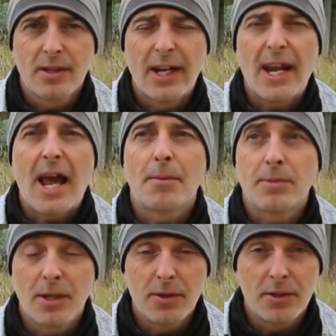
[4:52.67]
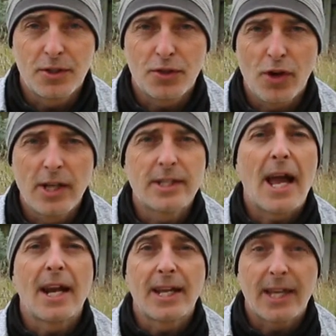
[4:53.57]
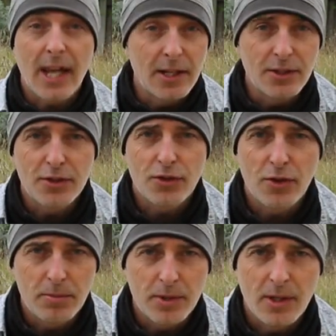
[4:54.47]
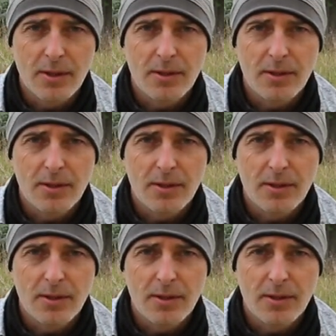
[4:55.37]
an absolute disgrace, and against Scripture.